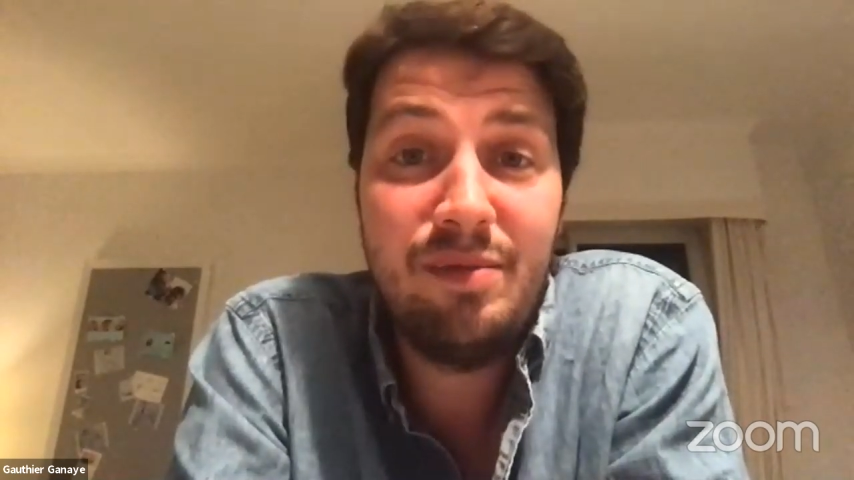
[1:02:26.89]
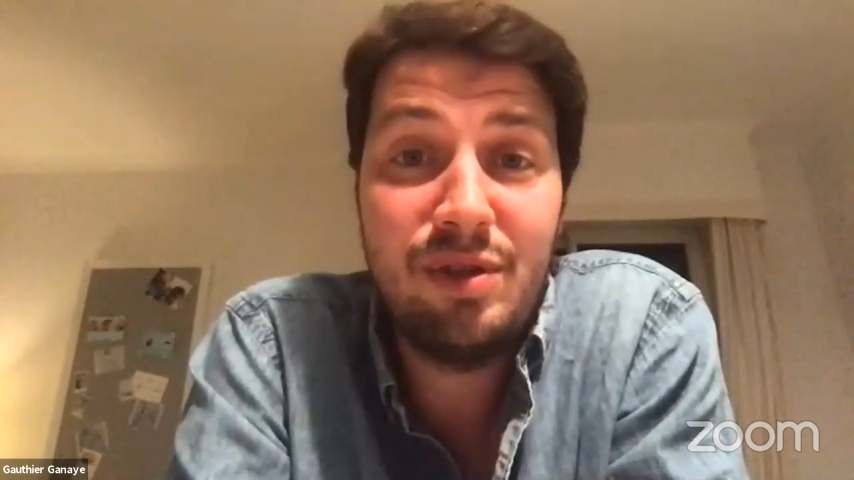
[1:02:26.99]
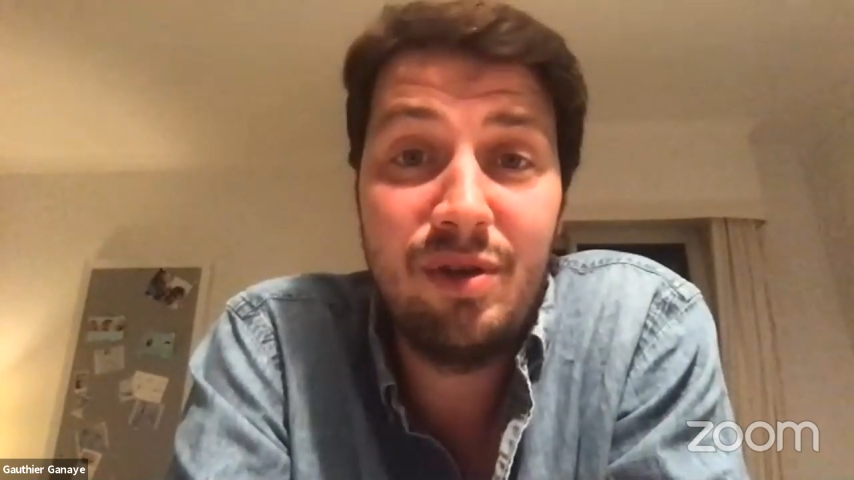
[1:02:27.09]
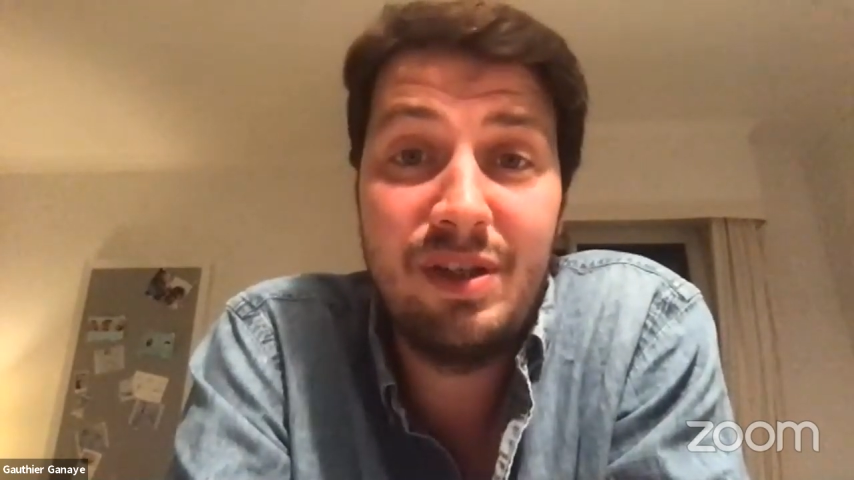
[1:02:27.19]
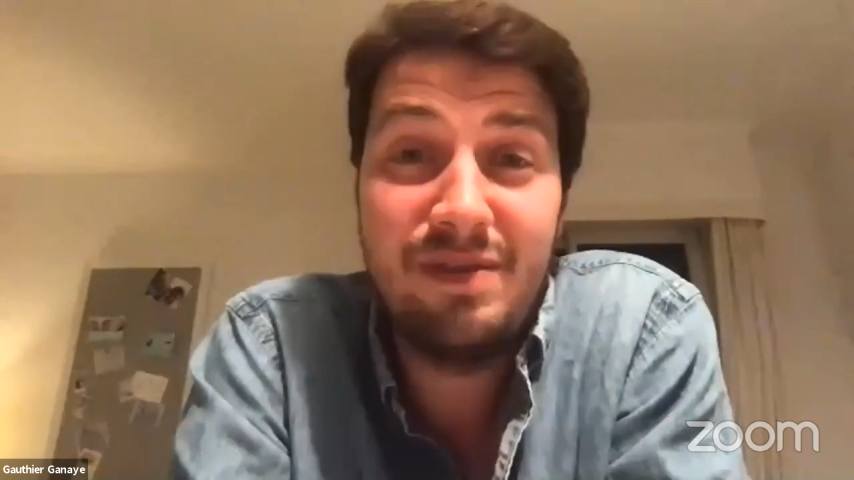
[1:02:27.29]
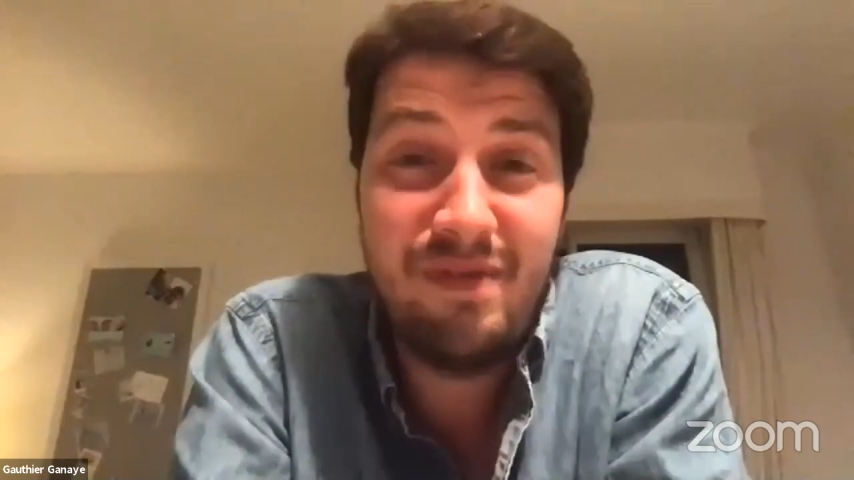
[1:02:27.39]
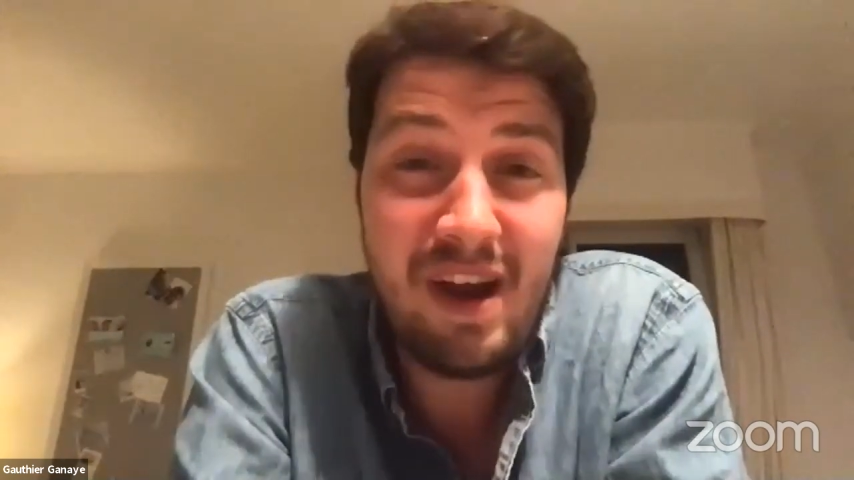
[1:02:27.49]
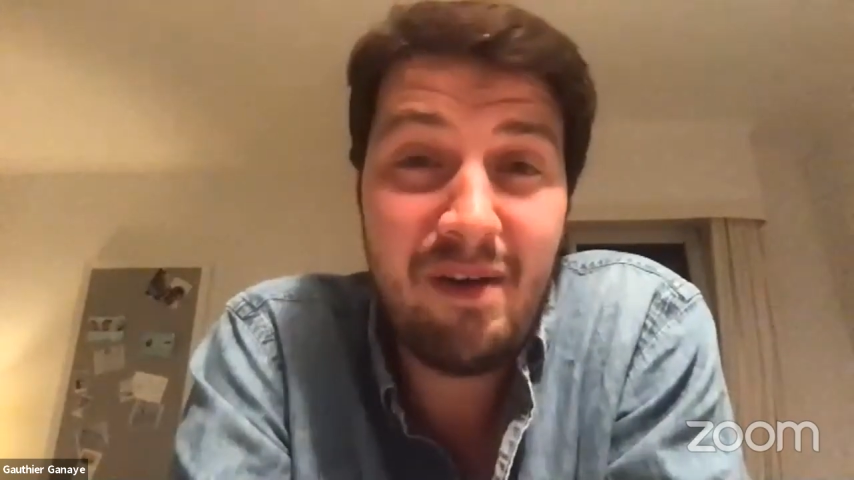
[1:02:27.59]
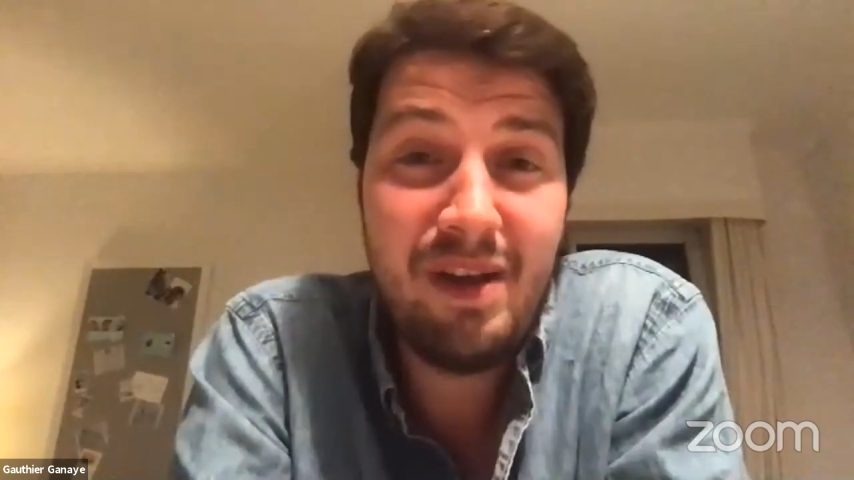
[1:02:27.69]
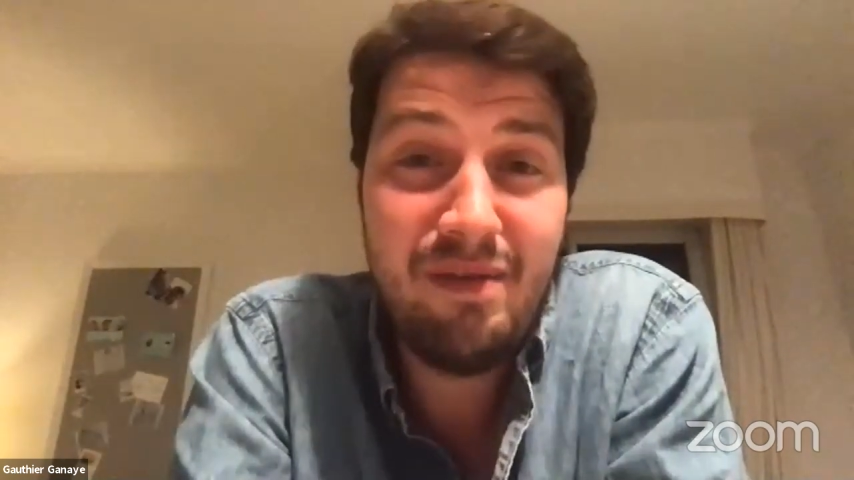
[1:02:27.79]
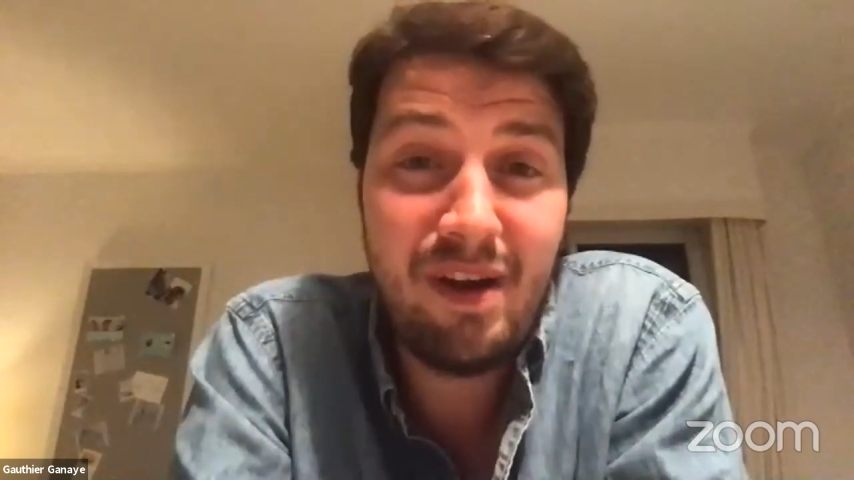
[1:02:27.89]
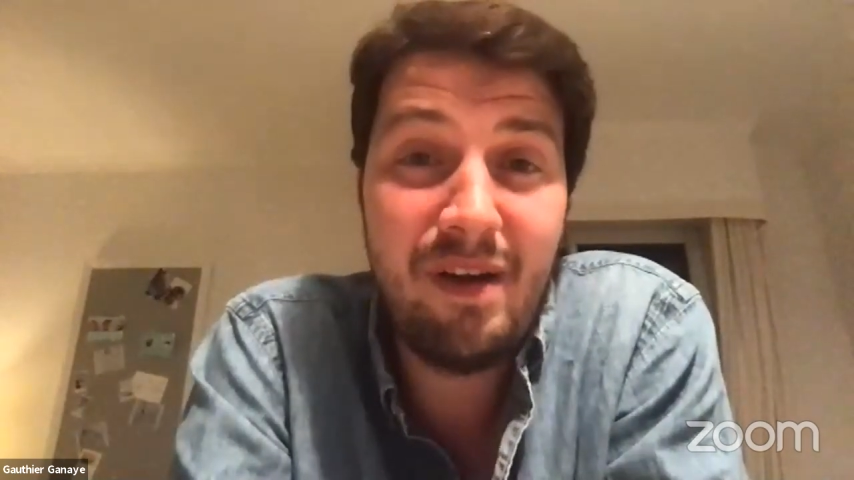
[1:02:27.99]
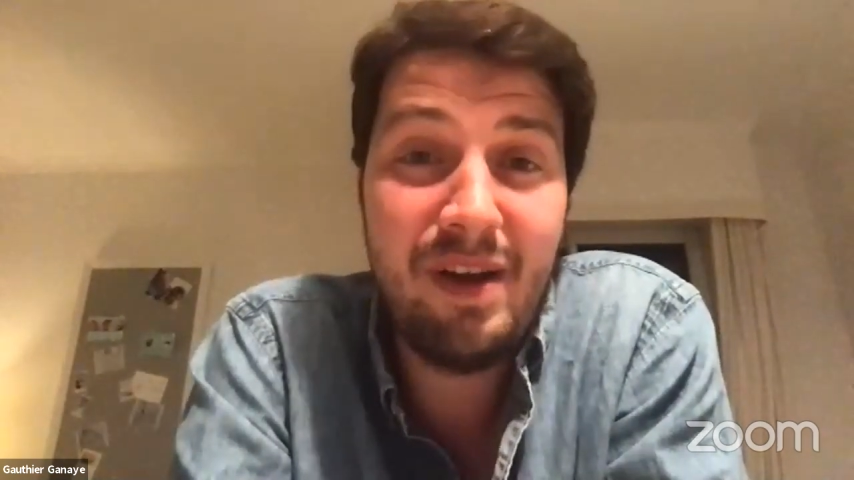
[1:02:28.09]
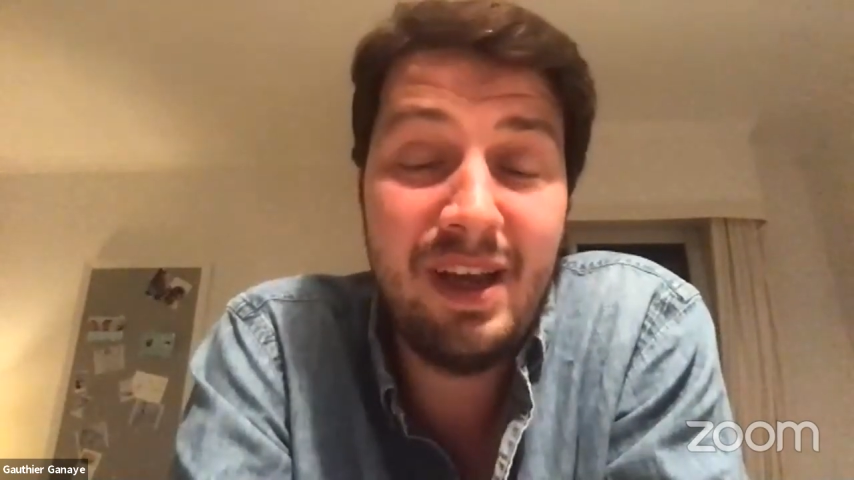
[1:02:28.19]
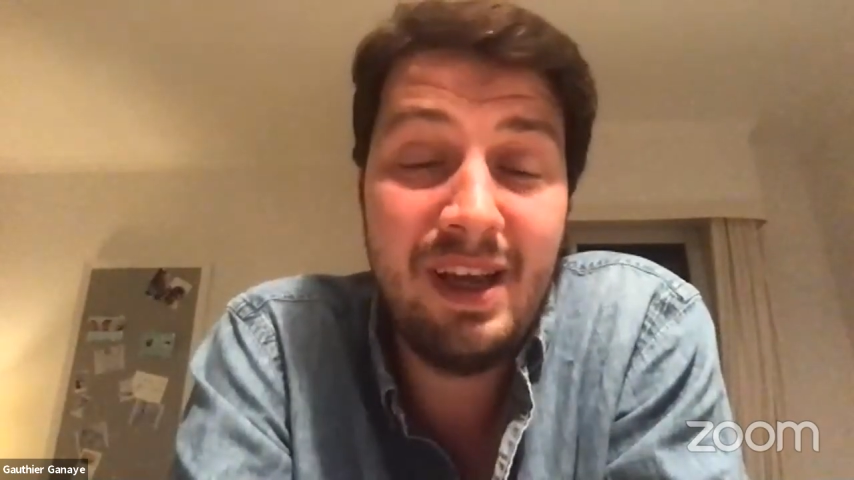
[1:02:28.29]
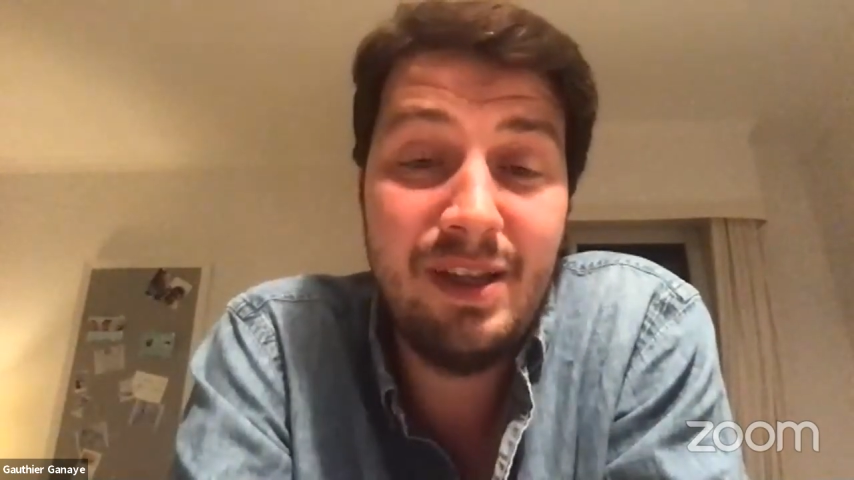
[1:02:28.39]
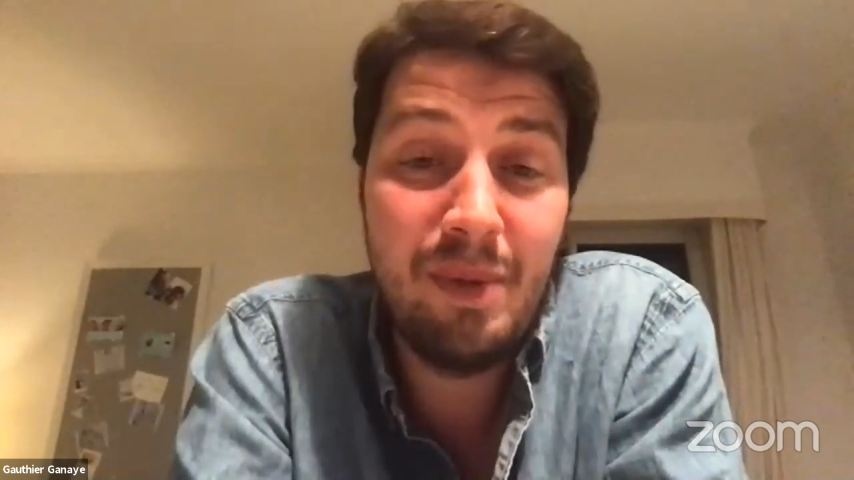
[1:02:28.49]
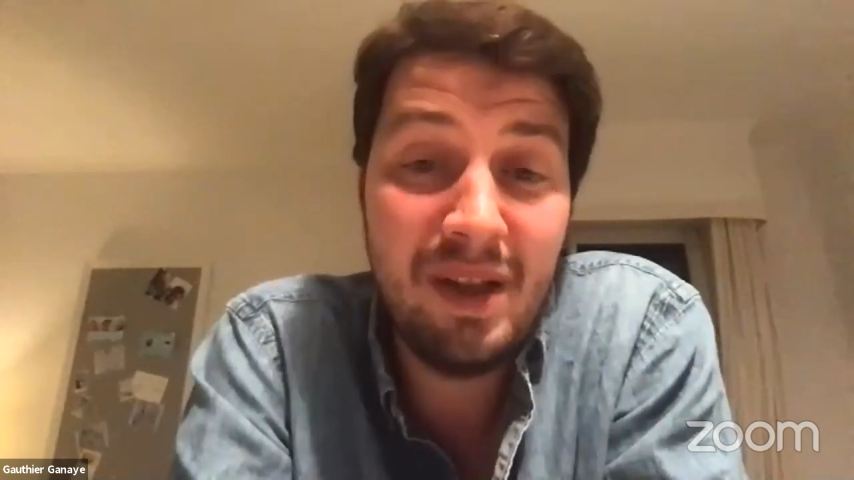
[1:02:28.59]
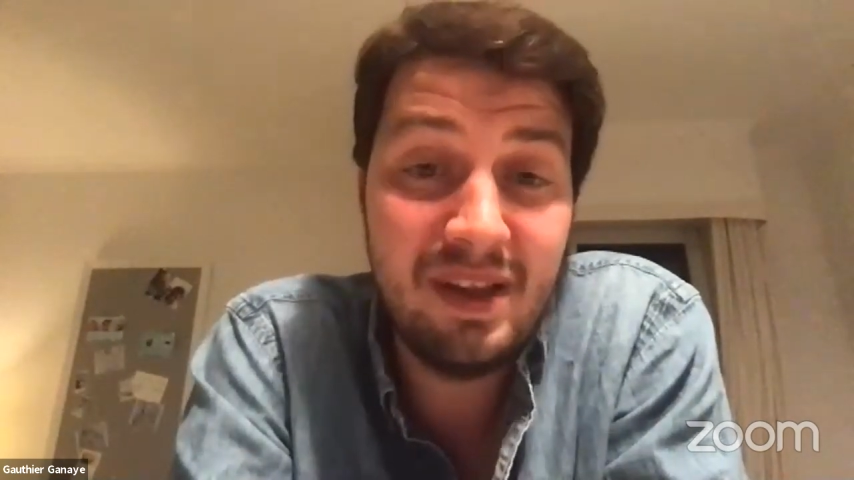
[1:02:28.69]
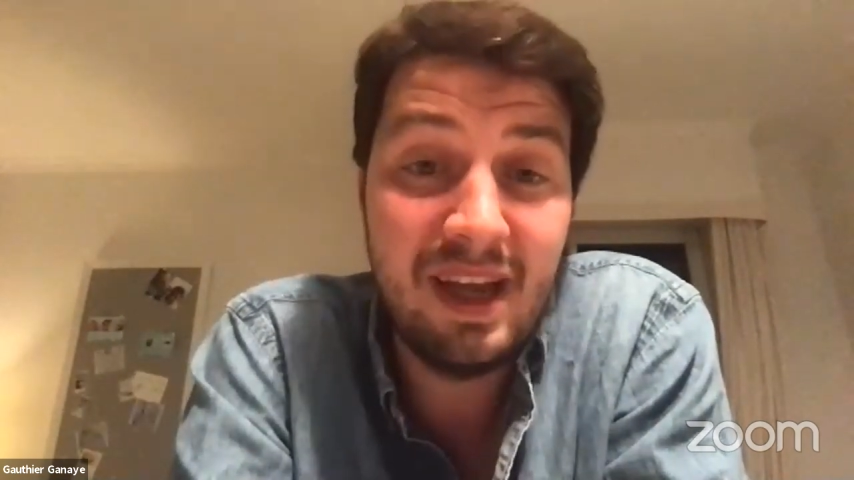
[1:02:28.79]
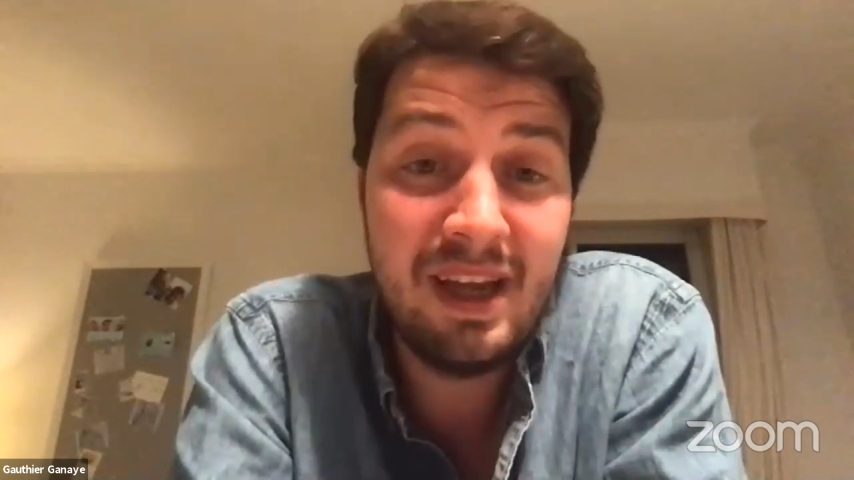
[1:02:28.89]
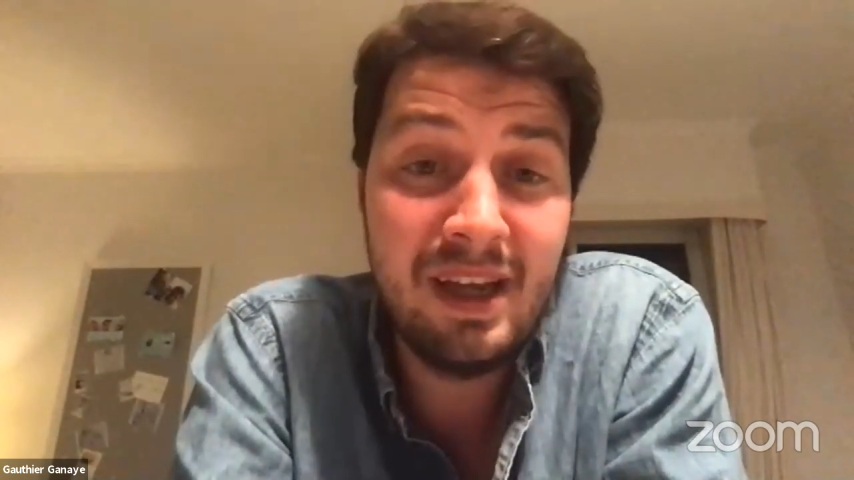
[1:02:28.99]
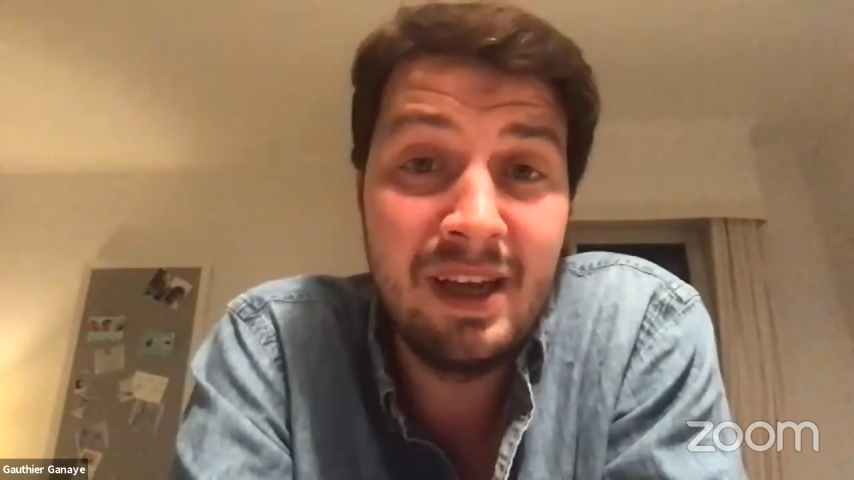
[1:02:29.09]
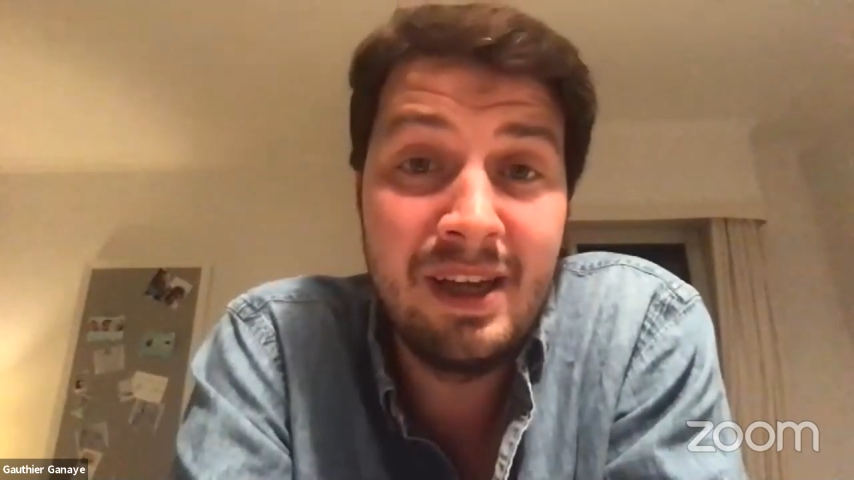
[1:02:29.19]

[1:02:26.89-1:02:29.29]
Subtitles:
So it's very demanding.